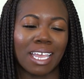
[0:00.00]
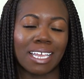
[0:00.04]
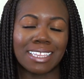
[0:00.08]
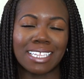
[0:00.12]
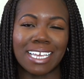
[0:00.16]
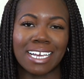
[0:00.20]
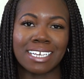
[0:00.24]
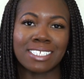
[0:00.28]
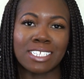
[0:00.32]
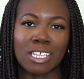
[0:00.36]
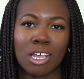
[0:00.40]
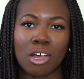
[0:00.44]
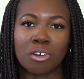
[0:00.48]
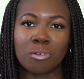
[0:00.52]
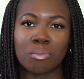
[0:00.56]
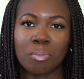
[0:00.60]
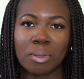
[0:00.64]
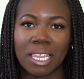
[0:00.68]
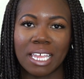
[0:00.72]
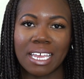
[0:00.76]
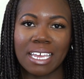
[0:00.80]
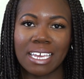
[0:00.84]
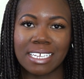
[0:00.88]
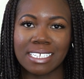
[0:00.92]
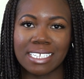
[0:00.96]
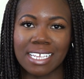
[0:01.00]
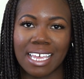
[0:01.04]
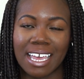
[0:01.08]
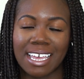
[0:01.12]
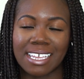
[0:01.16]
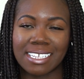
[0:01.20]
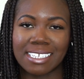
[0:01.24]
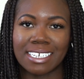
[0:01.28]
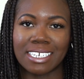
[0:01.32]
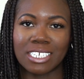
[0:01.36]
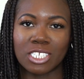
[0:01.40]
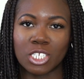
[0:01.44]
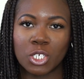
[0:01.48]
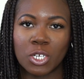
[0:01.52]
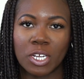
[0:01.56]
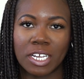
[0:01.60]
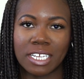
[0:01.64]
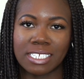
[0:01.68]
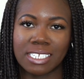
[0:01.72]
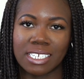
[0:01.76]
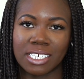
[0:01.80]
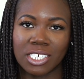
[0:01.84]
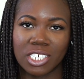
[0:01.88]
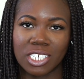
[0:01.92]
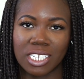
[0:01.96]
that song plays as it
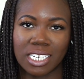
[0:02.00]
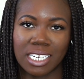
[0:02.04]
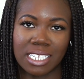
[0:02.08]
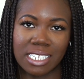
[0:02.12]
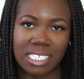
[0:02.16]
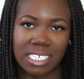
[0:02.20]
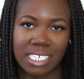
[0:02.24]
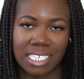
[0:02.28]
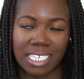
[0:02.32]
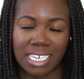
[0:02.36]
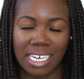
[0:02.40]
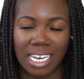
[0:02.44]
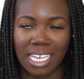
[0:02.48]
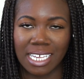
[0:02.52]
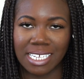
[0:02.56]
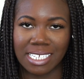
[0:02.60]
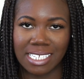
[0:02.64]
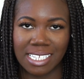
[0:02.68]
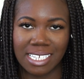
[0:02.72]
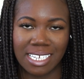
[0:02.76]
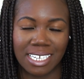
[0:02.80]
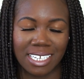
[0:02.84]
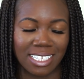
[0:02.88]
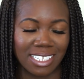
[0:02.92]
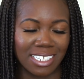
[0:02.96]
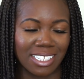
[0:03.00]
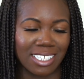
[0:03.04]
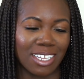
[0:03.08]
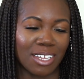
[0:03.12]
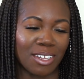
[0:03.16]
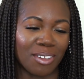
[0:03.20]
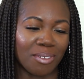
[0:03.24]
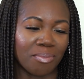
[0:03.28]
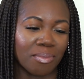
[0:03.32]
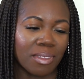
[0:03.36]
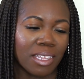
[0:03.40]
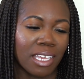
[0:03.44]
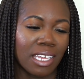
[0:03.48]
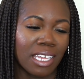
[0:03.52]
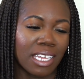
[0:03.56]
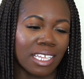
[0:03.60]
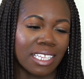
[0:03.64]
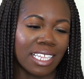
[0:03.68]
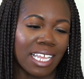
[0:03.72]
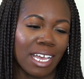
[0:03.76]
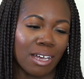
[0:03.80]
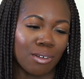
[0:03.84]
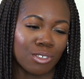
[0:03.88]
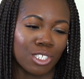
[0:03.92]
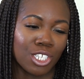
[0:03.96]
transitioned into the next scene. So
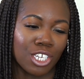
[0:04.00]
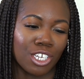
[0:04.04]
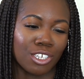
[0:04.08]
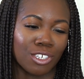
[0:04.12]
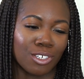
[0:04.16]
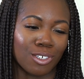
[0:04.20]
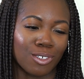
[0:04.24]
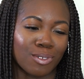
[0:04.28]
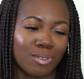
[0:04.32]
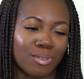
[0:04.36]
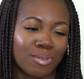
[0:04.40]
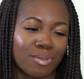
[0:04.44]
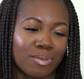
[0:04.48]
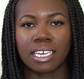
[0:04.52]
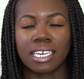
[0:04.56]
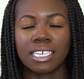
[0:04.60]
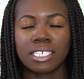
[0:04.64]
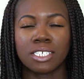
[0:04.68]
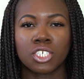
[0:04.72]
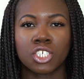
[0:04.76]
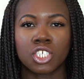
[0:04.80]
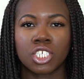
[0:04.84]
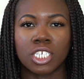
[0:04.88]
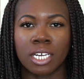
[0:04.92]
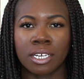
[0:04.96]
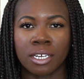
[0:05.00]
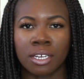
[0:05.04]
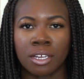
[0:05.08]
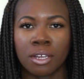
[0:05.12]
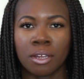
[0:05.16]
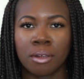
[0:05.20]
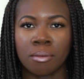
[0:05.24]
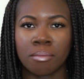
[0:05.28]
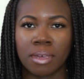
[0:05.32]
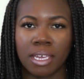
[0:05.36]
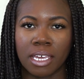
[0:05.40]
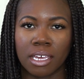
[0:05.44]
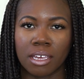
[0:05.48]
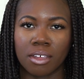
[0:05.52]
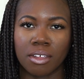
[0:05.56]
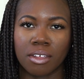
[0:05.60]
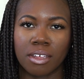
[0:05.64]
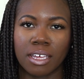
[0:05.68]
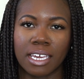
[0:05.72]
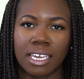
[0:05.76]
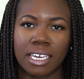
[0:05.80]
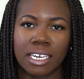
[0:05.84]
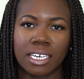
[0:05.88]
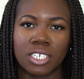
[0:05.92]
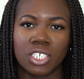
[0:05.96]
that was cute. Issa's checking her mail
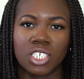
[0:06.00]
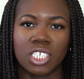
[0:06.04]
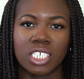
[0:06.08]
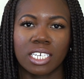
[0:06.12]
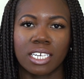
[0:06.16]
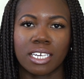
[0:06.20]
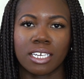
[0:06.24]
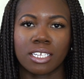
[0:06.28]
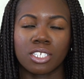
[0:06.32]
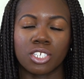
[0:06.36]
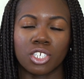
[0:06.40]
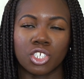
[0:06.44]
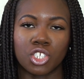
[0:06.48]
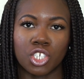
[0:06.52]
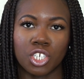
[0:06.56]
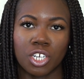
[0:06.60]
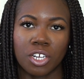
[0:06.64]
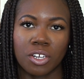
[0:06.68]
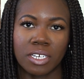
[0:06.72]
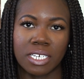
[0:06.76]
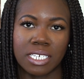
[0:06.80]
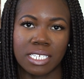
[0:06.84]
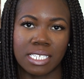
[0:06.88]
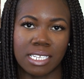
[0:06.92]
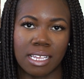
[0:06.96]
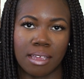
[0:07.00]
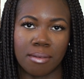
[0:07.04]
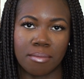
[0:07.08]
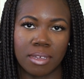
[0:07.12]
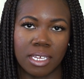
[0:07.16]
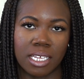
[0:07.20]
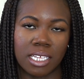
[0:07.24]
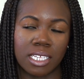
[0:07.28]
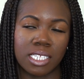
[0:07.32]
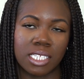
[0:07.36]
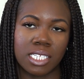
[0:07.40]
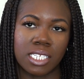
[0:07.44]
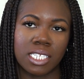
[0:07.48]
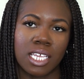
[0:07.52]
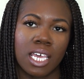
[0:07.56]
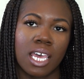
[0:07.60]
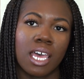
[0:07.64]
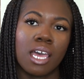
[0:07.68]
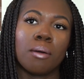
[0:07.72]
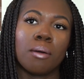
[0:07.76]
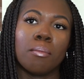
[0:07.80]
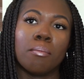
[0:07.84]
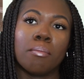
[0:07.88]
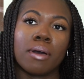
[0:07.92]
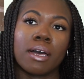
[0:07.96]
and she gets a jury summons
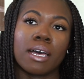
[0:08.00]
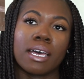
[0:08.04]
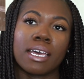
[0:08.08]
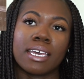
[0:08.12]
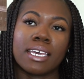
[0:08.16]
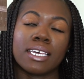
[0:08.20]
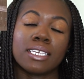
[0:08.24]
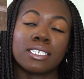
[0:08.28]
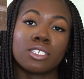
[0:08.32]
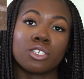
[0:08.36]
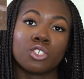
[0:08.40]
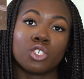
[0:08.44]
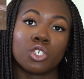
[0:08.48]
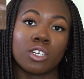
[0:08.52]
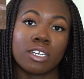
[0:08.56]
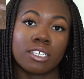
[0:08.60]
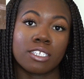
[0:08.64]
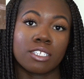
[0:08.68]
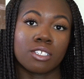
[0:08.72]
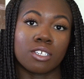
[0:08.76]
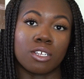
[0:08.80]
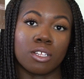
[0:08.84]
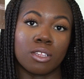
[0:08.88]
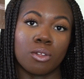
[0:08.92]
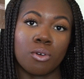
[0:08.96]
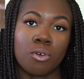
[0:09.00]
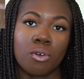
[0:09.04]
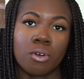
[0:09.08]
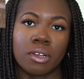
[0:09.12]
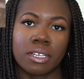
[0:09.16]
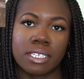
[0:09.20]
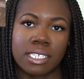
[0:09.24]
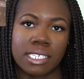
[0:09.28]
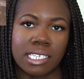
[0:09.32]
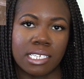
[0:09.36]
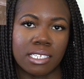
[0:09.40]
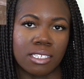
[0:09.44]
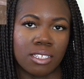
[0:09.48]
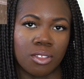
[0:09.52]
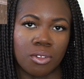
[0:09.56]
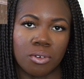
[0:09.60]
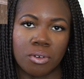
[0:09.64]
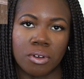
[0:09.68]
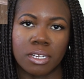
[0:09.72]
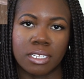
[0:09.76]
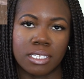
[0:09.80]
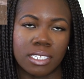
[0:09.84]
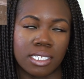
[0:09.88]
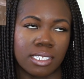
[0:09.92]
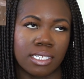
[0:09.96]
but it's addressed to Lawrence since
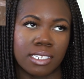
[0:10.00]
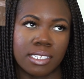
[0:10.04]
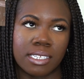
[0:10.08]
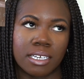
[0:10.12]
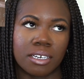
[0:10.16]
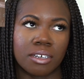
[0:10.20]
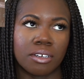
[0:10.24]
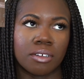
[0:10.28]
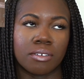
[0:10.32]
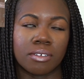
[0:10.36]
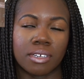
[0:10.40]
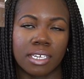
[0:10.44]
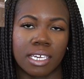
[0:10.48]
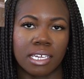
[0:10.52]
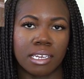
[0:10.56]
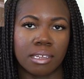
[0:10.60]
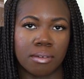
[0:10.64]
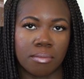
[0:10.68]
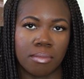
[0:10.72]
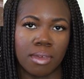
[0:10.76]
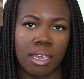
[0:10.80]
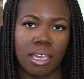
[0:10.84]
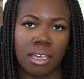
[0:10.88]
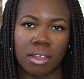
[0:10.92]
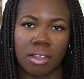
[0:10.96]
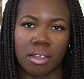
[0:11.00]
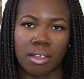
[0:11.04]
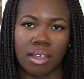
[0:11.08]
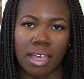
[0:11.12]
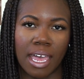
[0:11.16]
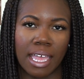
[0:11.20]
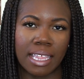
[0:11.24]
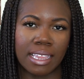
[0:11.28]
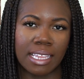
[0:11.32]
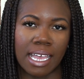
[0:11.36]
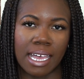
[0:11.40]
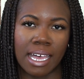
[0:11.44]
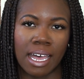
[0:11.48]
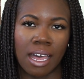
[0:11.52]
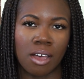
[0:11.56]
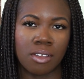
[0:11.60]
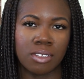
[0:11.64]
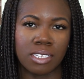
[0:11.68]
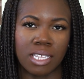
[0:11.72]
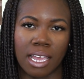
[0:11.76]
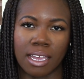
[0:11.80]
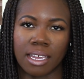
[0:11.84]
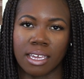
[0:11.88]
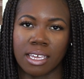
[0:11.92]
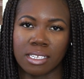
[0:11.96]
Lawrence is still getting mail at the
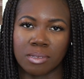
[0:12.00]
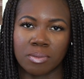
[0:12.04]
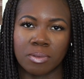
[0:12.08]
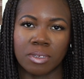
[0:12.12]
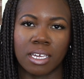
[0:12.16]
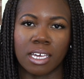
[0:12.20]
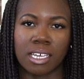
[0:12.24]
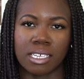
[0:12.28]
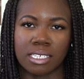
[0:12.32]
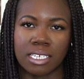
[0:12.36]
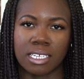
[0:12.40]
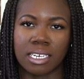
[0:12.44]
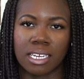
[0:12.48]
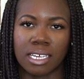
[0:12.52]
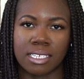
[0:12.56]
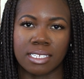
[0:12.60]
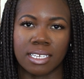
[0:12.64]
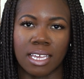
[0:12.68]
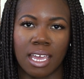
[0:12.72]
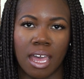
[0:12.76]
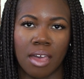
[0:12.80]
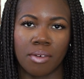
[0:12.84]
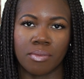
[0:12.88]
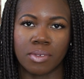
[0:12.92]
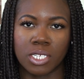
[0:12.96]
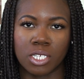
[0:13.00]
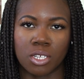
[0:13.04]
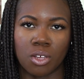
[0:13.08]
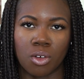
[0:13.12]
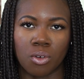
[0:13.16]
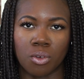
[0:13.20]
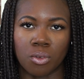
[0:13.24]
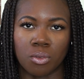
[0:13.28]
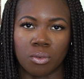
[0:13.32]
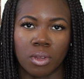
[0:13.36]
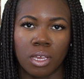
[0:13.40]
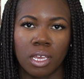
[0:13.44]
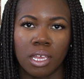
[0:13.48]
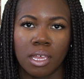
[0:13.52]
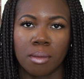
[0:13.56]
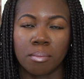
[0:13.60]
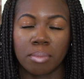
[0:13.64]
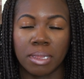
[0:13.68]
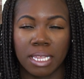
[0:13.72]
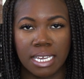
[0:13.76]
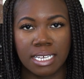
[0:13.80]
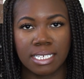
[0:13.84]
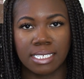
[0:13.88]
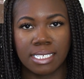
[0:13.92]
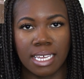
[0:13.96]
house I guess because he doesn't have his own
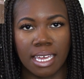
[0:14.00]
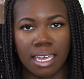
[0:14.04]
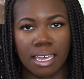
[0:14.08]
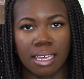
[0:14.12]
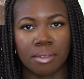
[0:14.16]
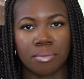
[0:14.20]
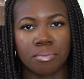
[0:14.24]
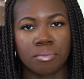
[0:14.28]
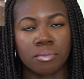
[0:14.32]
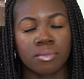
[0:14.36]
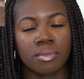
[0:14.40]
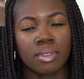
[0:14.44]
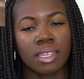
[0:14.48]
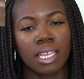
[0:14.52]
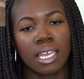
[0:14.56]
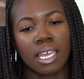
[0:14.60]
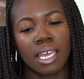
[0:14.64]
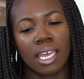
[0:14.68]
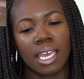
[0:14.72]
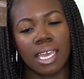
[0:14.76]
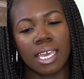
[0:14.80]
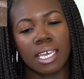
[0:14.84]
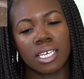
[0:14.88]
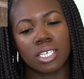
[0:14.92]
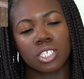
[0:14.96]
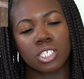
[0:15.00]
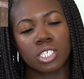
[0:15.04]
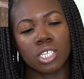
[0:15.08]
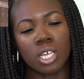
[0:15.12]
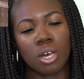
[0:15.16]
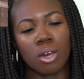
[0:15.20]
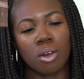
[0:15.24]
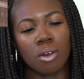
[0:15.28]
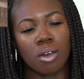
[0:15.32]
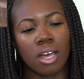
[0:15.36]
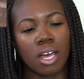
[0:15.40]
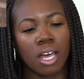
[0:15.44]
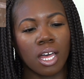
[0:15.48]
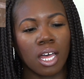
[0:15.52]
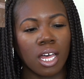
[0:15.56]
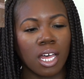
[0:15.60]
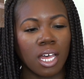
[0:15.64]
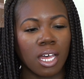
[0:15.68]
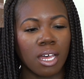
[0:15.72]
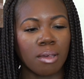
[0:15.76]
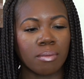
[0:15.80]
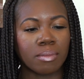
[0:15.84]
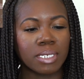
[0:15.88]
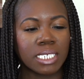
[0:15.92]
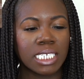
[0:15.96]
place yet and so
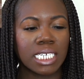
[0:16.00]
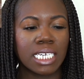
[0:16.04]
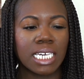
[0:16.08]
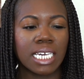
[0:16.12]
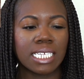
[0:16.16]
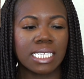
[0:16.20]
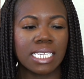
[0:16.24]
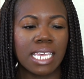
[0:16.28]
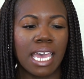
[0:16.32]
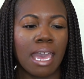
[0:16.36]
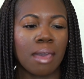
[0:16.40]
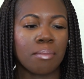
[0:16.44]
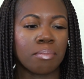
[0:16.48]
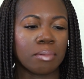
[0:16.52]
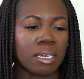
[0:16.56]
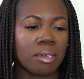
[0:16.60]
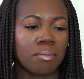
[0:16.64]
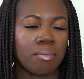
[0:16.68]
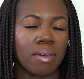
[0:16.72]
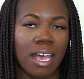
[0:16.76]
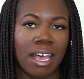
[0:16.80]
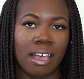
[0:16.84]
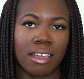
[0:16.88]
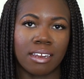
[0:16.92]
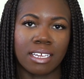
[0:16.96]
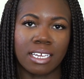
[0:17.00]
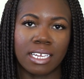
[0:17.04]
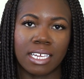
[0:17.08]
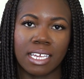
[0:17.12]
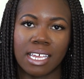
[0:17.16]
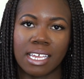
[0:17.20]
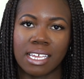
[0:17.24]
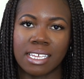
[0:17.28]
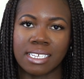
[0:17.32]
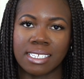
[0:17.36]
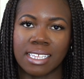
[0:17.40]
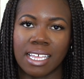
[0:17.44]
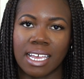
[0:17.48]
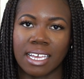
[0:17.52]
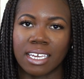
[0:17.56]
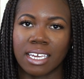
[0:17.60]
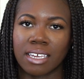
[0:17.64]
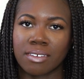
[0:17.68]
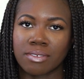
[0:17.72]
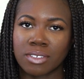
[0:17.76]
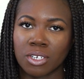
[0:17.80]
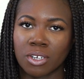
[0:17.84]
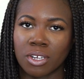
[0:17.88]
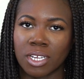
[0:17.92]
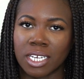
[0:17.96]
um, she gets happy about it because that
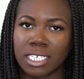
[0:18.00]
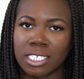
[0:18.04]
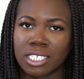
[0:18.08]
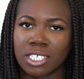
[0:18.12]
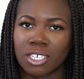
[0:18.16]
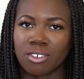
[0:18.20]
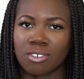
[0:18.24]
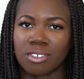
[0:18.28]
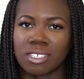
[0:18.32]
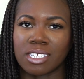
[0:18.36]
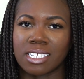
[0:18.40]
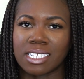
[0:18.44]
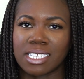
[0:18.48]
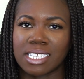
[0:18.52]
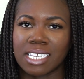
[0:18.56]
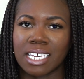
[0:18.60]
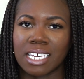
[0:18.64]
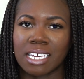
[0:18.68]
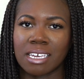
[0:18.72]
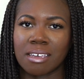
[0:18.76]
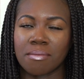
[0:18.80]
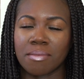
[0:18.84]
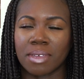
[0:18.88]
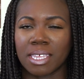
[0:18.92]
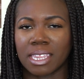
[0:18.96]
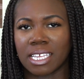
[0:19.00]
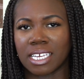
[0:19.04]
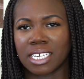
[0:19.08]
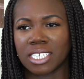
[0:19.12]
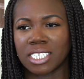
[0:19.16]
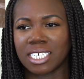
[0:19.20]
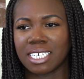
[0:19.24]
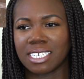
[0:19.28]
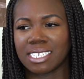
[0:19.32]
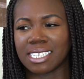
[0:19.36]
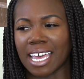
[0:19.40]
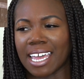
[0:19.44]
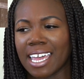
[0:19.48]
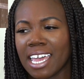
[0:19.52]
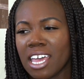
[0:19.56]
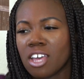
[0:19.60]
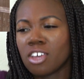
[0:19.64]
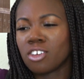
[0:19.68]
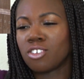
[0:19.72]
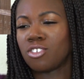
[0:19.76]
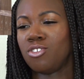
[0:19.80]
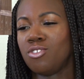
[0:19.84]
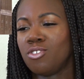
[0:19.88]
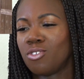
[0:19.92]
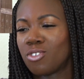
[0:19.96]
gives her an excuse to see him and then she's like
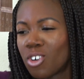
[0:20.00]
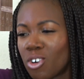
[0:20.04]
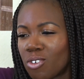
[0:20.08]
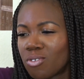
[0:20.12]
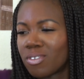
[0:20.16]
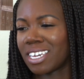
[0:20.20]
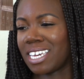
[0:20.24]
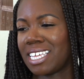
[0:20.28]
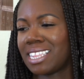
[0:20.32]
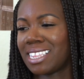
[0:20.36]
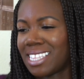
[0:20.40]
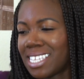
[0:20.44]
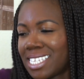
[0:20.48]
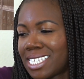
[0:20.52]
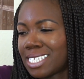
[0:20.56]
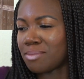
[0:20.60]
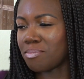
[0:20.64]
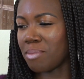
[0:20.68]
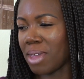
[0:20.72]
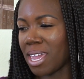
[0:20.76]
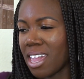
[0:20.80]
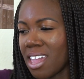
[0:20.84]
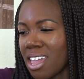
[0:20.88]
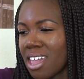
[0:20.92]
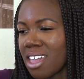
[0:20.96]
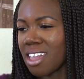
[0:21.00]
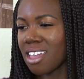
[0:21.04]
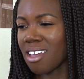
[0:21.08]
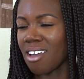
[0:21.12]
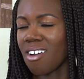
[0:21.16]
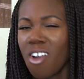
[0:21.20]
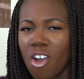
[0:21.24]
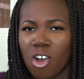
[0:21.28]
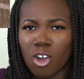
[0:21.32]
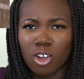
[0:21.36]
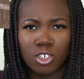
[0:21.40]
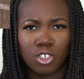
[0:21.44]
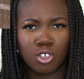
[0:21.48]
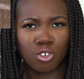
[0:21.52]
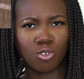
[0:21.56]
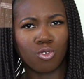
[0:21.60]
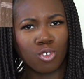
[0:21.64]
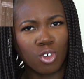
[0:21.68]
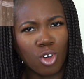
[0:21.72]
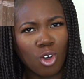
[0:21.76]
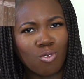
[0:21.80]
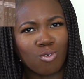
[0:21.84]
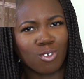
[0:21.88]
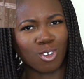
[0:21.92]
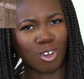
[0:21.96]
you gonna get this man or you
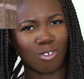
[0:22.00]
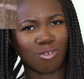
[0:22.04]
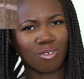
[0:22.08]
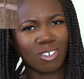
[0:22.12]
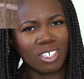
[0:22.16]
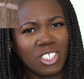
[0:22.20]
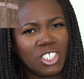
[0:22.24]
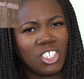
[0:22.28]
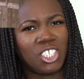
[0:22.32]
gonna go to